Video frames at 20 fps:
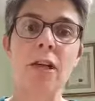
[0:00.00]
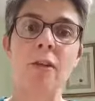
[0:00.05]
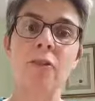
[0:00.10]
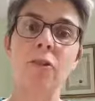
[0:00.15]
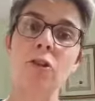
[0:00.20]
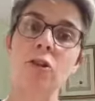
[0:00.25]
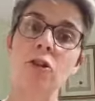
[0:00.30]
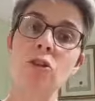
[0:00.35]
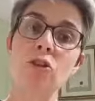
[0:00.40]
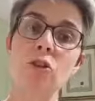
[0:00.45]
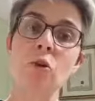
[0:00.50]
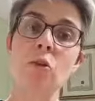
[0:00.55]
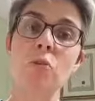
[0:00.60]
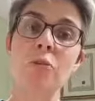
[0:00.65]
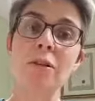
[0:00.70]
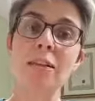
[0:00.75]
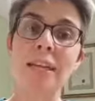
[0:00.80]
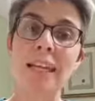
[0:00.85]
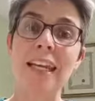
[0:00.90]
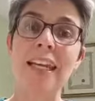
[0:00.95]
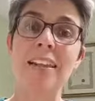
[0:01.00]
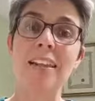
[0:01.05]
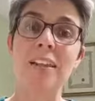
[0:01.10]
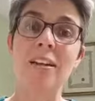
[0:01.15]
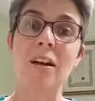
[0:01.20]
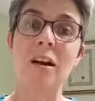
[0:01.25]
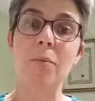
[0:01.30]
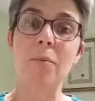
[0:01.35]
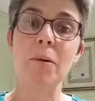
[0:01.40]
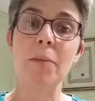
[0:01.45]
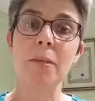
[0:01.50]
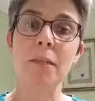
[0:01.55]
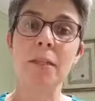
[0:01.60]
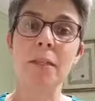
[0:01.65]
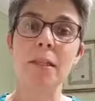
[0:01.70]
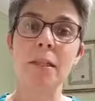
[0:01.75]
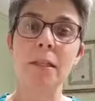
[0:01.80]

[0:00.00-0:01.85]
you don't need the compliment.